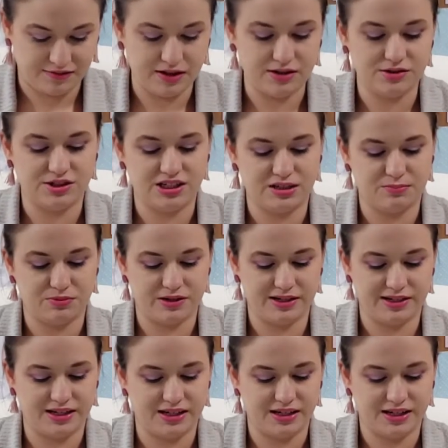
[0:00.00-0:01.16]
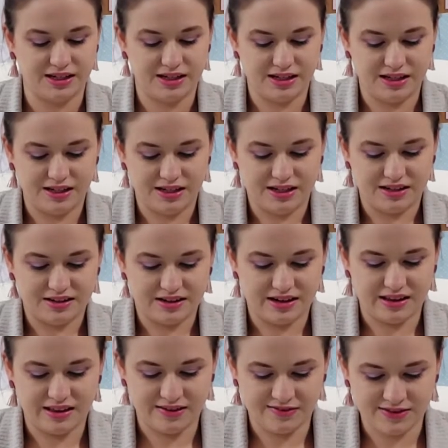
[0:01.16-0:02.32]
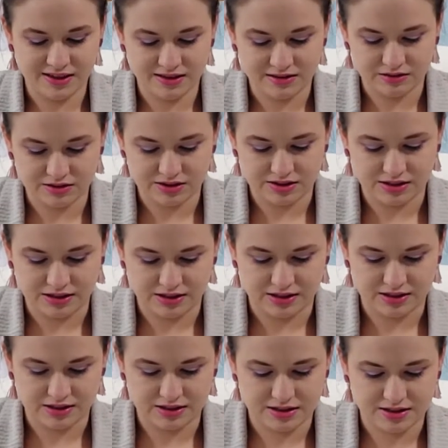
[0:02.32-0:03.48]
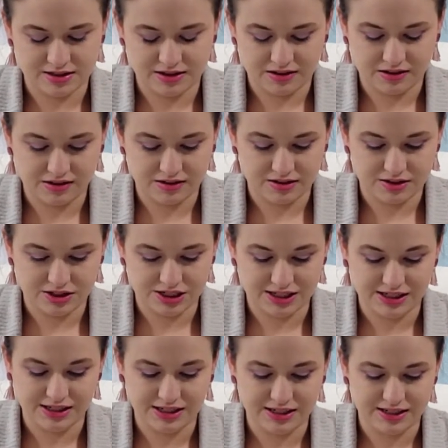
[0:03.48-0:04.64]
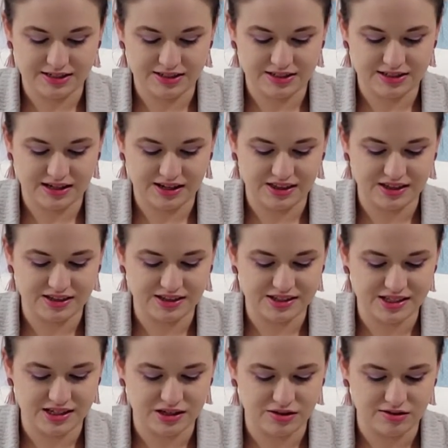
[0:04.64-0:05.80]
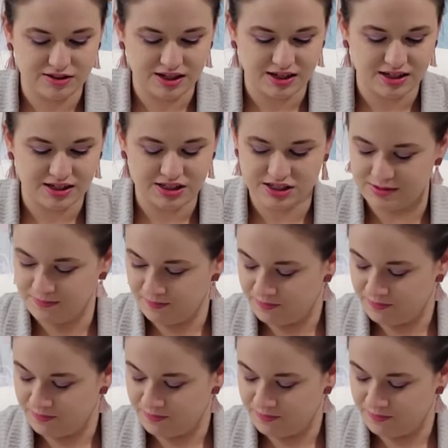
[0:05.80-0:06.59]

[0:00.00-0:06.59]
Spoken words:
Oh, she's pretty. I love the little stars on her cheeks. I think that's a cute touch.